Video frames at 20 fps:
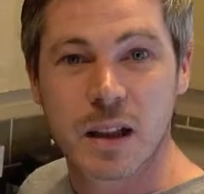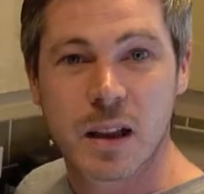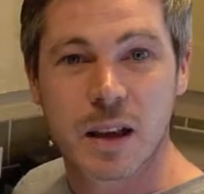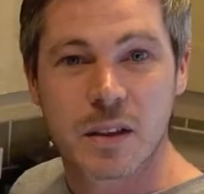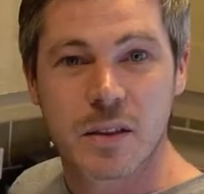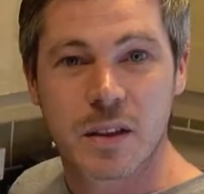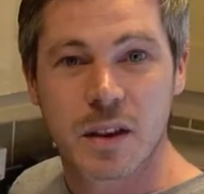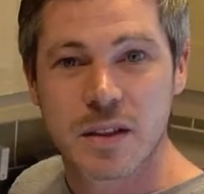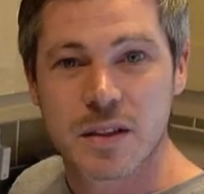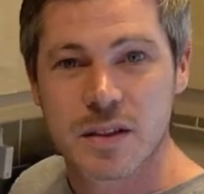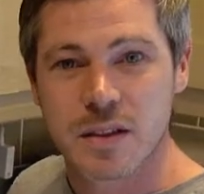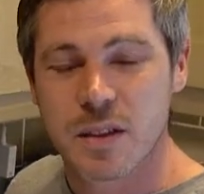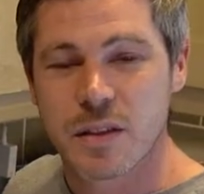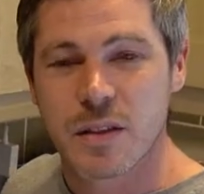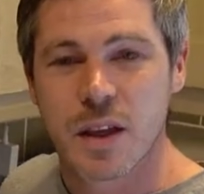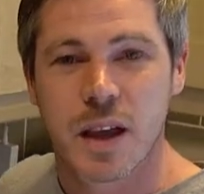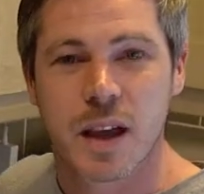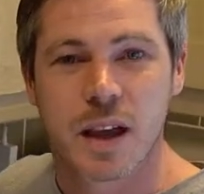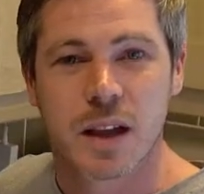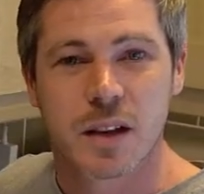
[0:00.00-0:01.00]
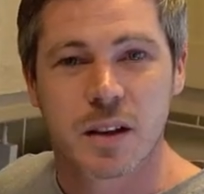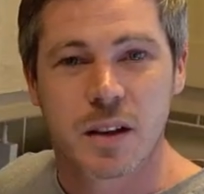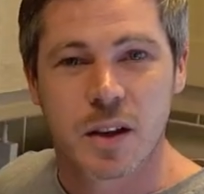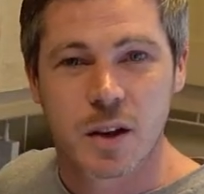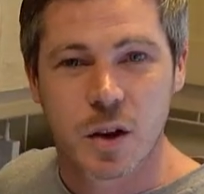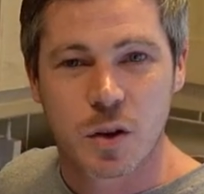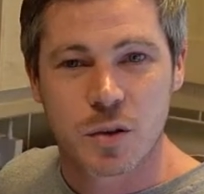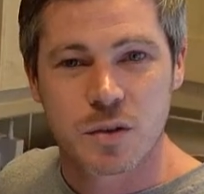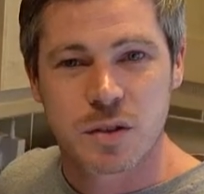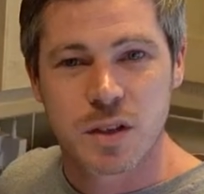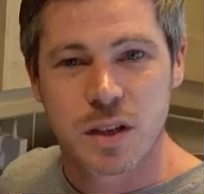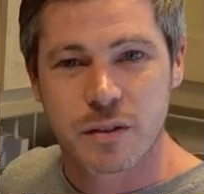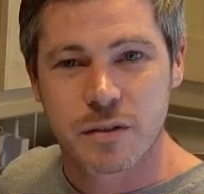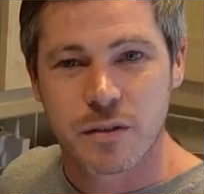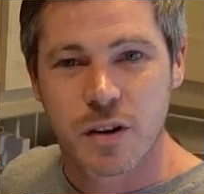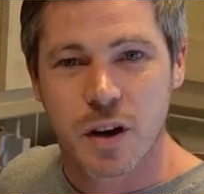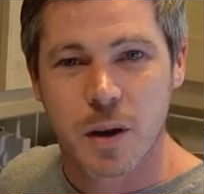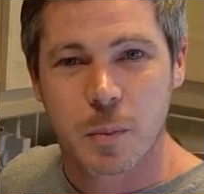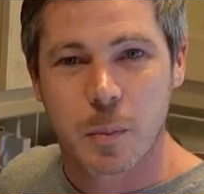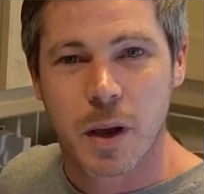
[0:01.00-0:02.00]
like this, then a non-stick
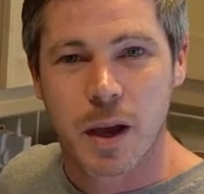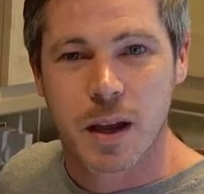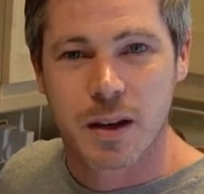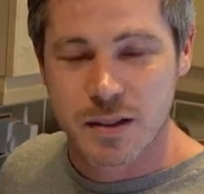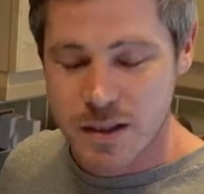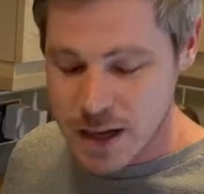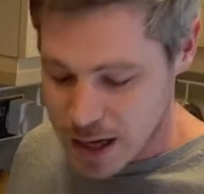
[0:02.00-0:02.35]
frying pan is